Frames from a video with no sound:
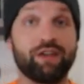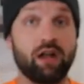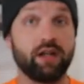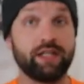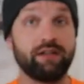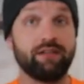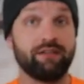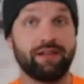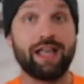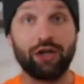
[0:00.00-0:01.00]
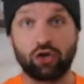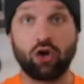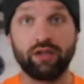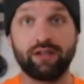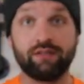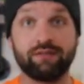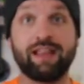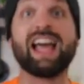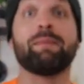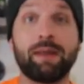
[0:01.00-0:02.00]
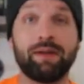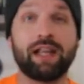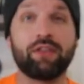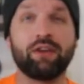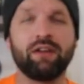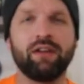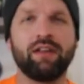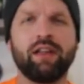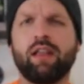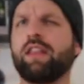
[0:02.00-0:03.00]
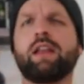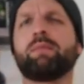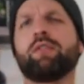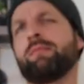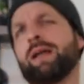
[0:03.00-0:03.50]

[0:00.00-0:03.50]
an onion and a garlic had a baby together, and then they both